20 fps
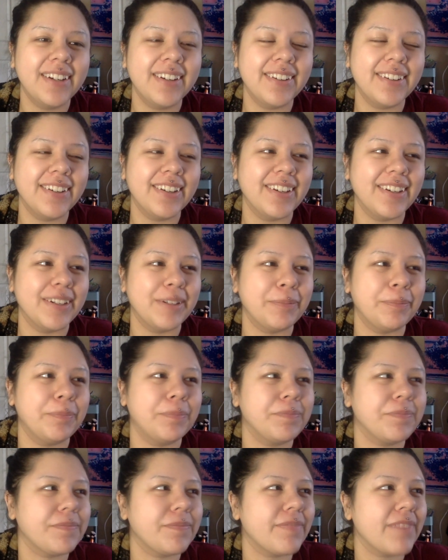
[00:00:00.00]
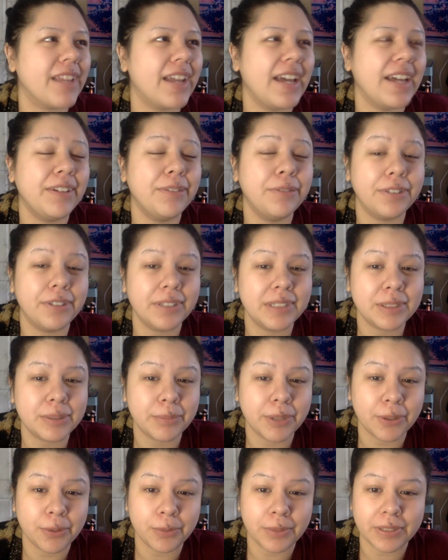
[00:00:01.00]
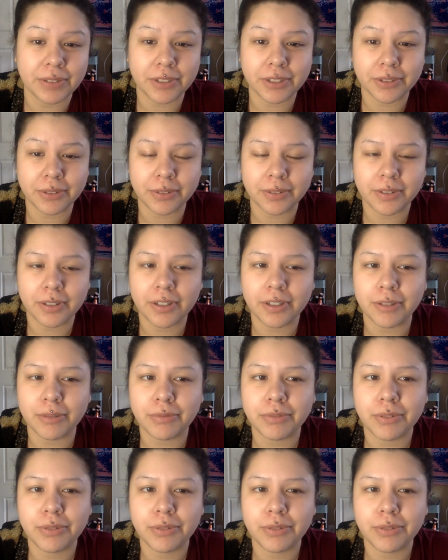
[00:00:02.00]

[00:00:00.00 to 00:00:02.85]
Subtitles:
I had a very small window of